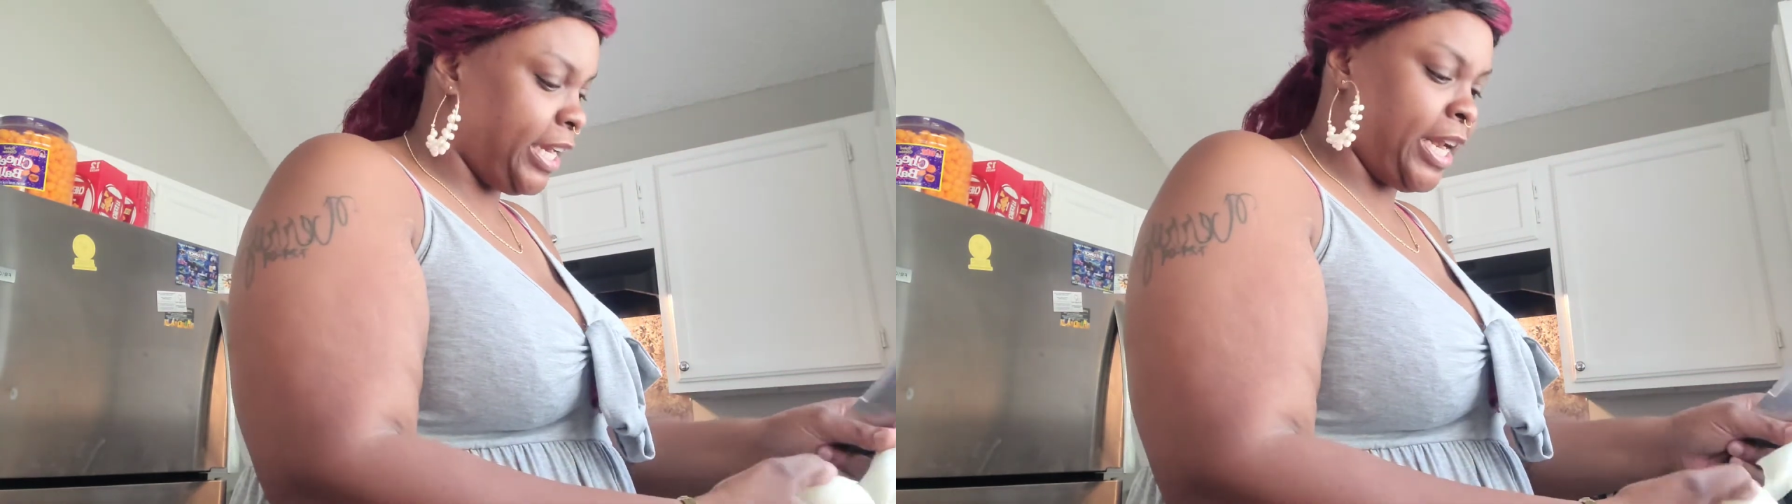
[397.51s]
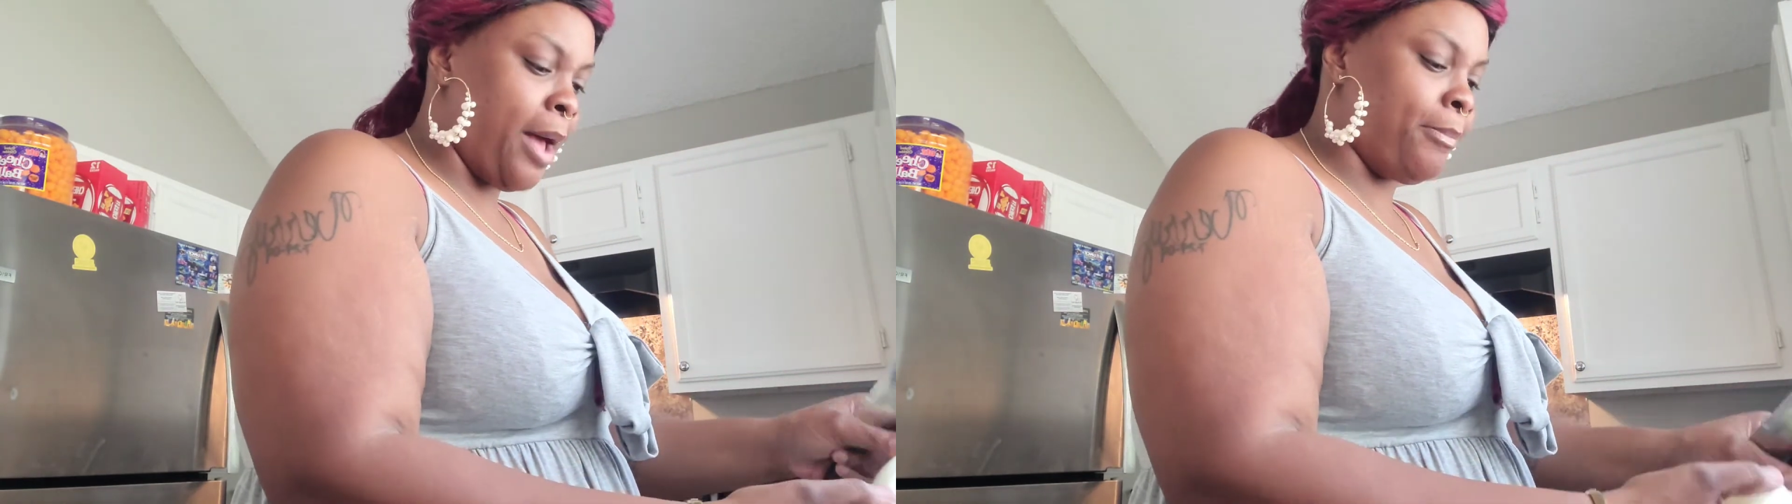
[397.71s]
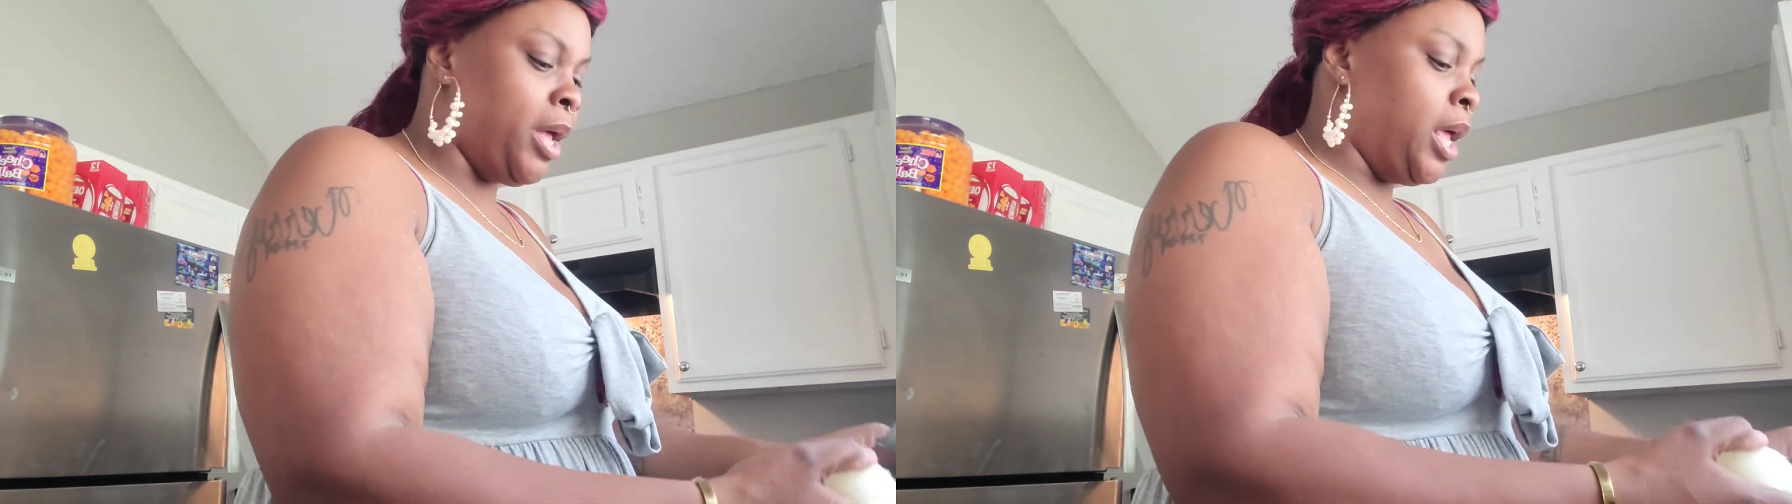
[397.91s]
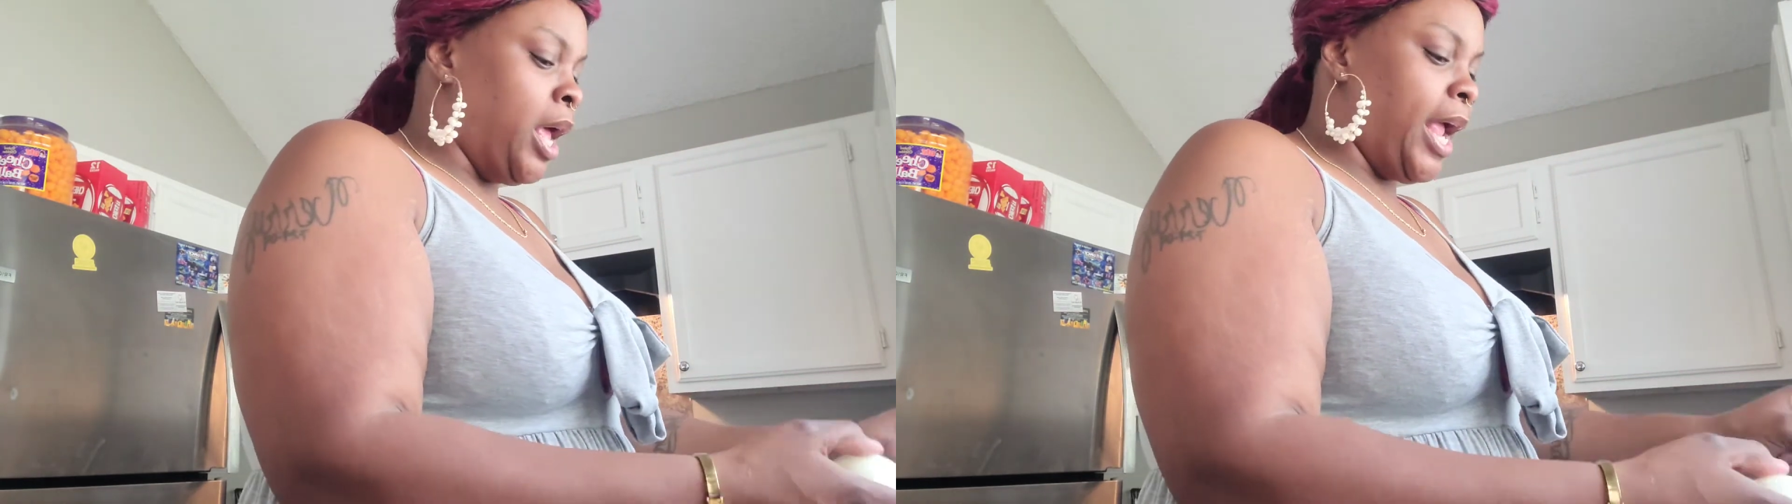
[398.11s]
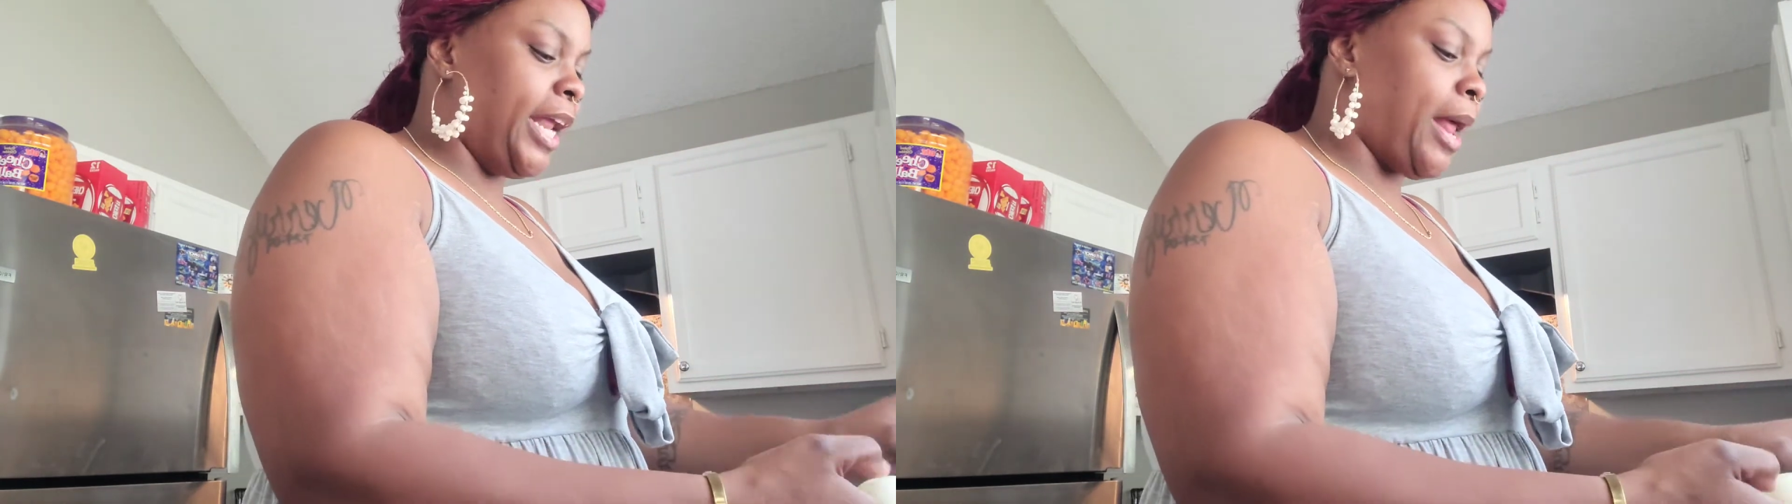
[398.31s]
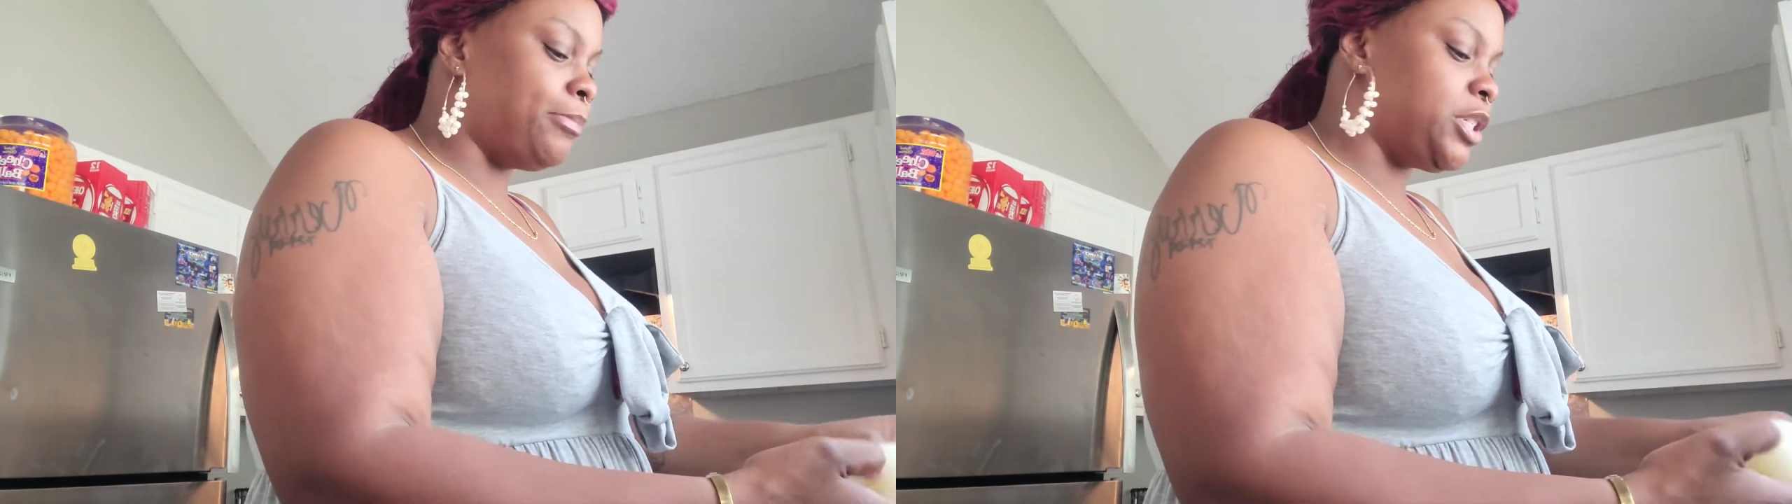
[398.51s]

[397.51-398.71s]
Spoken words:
and I'm